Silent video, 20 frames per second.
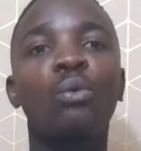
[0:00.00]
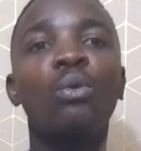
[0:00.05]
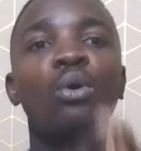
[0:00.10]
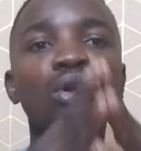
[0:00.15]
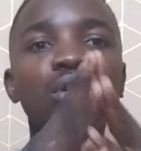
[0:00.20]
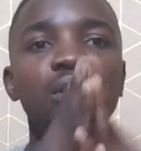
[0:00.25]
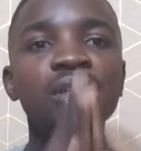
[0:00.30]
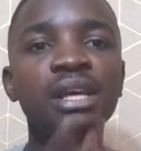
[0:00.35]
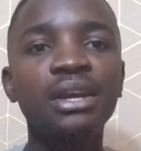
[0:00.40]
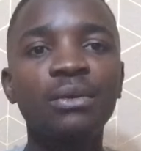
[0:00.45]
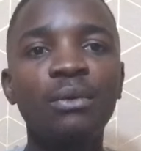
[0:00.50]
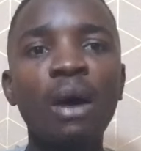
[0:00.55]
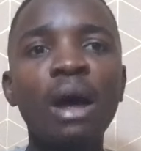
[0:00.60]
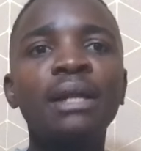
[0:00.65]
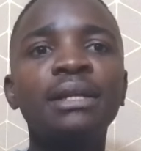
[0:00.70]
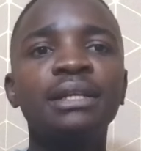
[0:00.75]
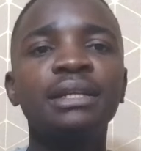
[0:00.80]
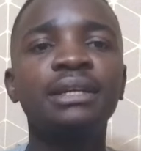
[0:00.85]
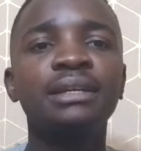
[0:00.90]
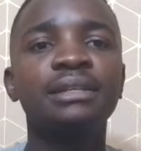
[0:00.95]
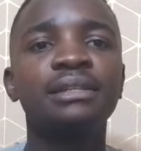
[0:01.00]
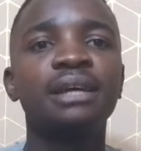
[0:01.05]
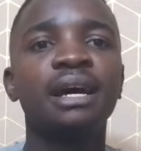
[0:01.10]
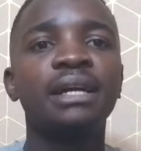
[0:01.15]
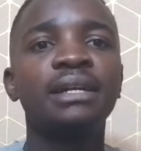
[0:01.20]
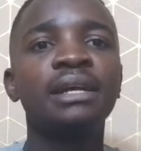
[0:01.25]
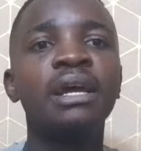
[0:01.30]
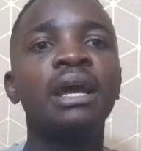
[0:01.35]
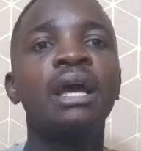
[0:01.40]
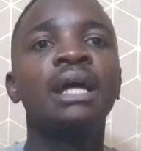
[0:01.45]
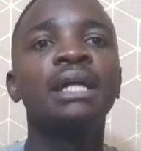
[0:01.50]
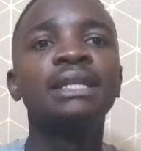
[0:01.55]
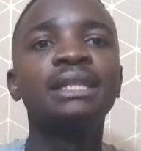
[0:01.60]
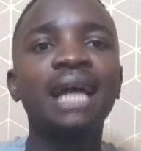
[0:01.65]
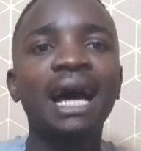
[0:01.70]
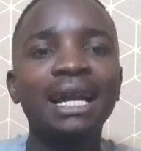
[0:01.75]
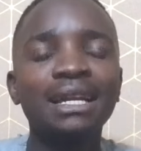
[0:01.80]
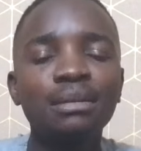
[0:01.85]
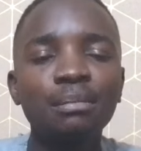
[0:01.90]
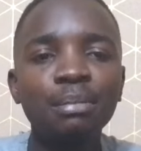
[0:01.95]
What they want is that
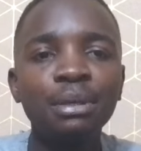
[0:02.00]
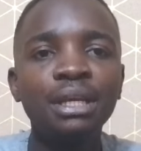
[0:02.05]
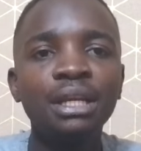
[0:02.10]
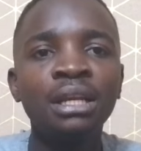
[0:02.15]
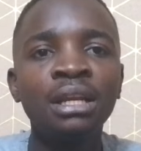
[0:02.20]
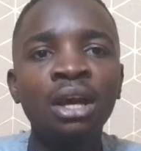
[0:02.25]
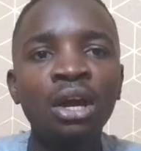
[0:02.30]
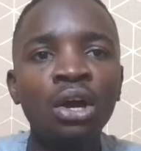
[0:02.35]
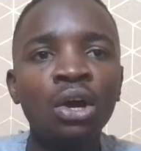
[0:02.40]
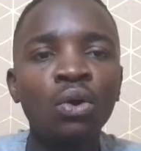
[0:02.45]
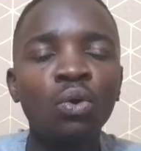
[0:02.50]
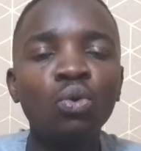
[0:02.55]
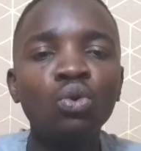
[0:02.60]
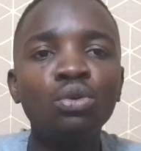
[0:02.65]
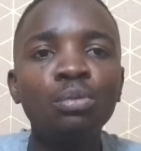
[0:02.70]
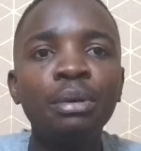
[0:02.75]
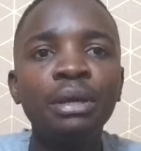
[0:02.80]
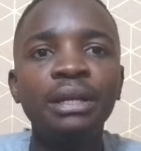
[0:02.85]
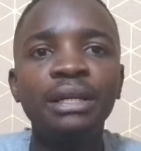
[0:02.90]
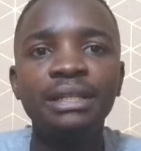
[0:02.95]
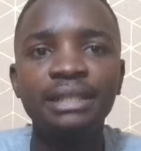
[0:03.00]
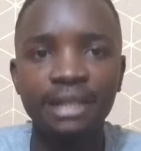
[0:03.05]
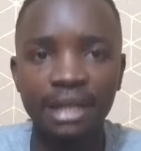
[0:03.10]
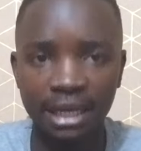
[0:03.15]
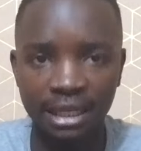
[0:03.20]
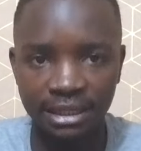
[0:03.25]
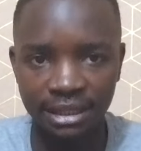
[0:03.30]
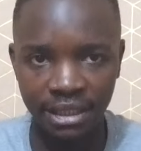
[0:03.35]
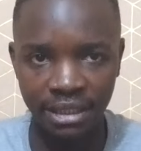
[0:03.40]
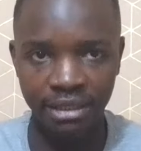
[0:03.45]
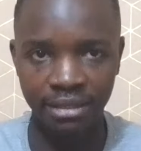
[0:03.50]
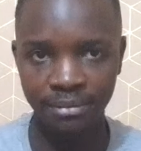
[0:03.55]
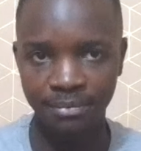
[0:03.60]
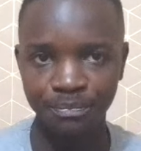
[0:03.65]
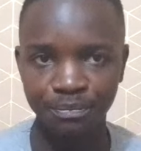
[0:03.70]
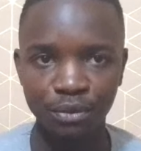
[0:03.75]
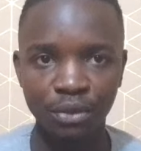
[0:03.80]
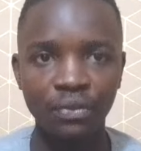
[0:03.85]
bill could be rejected.